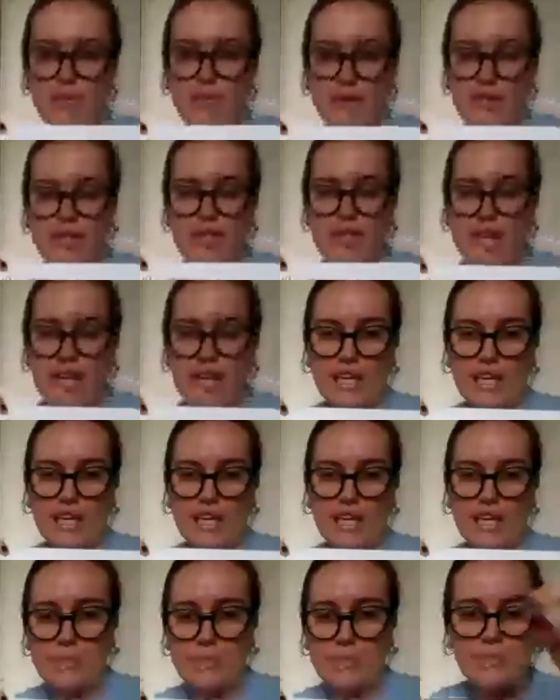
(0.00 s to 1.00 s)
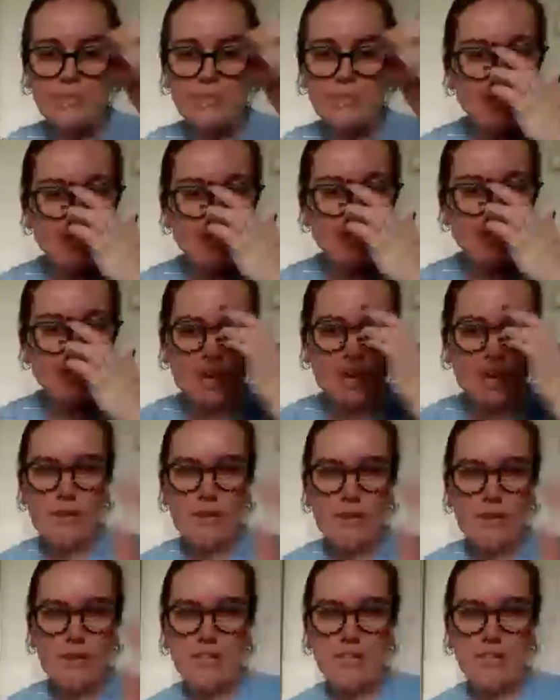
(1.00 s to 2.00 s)
1 second, let me make sure that
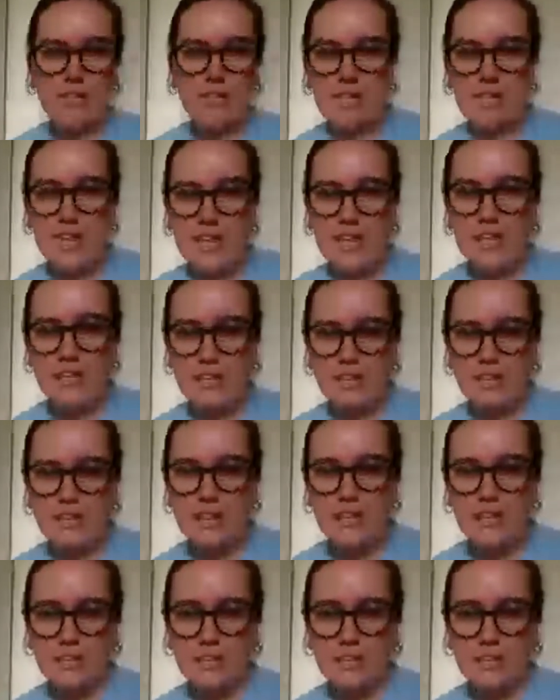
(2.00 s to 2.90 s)
everyone can see.